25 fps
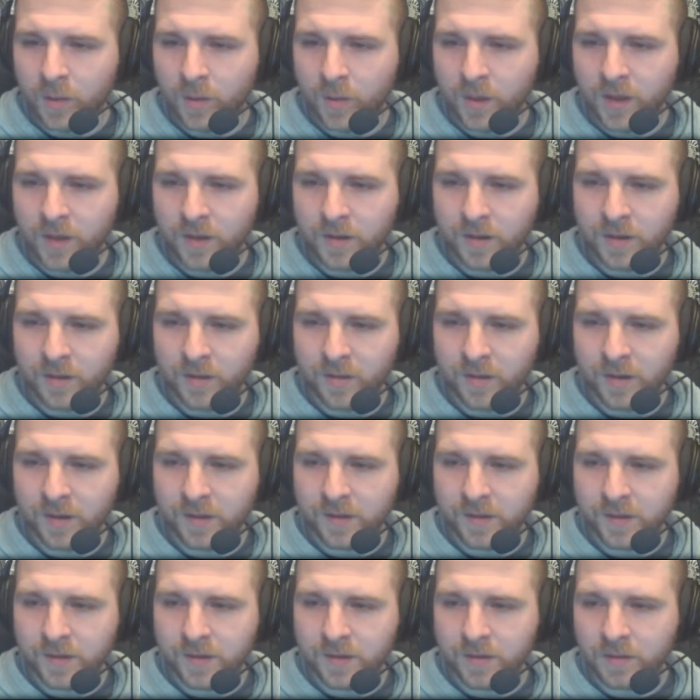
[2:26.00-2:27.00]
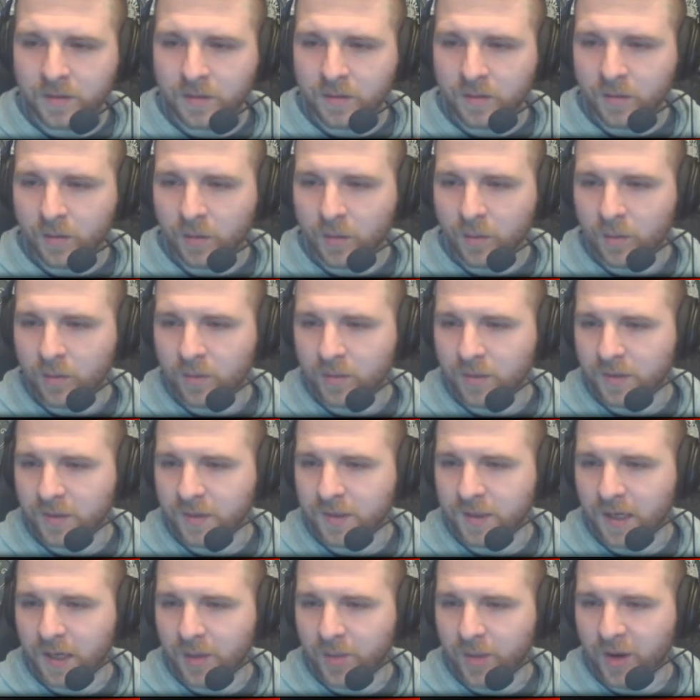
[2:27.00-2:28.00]
can do this. Ooh,
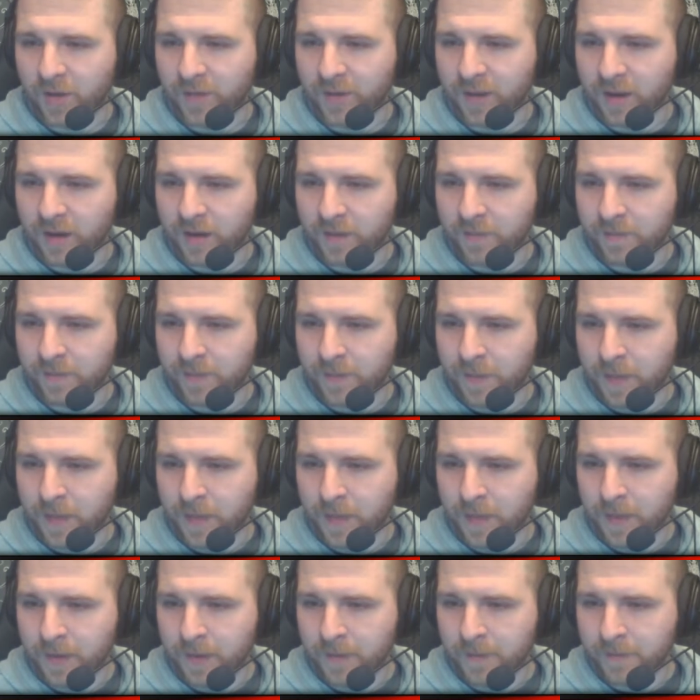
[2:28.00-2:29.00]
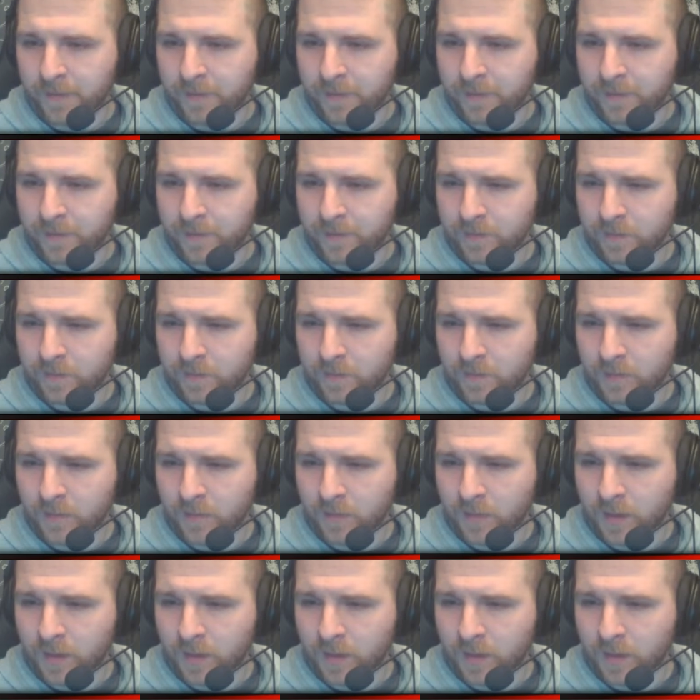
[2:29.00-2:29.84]
there's an enemy over there. Can